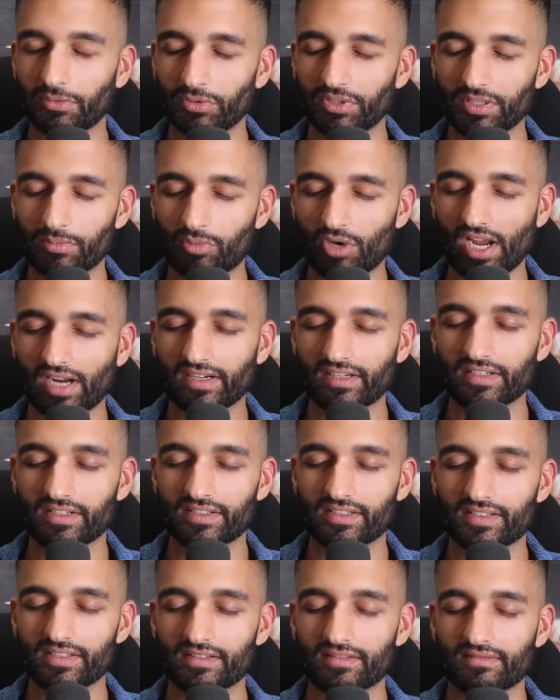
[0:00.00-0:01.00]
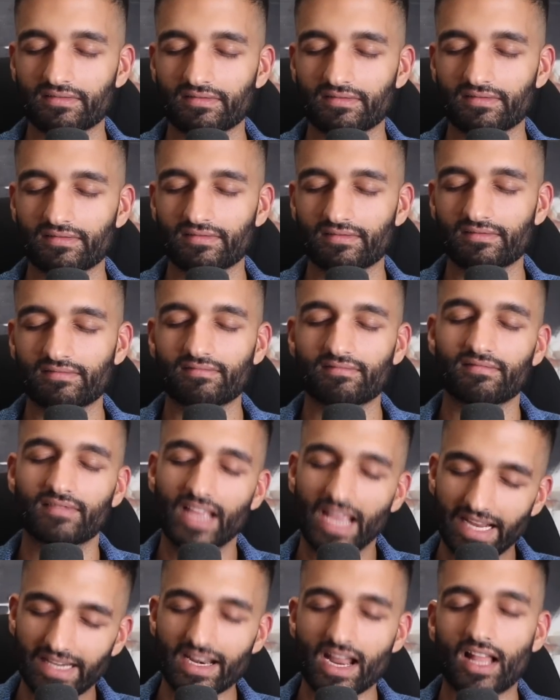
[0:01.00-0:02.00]
with the practice,
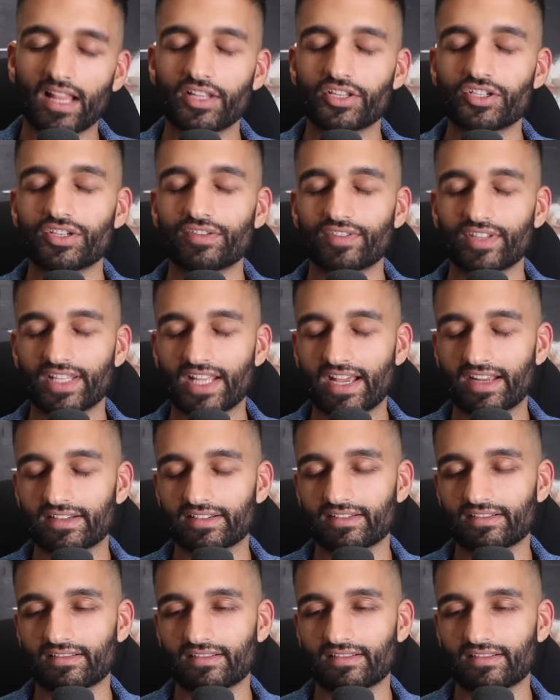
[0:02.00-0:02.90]
acknowledge even that.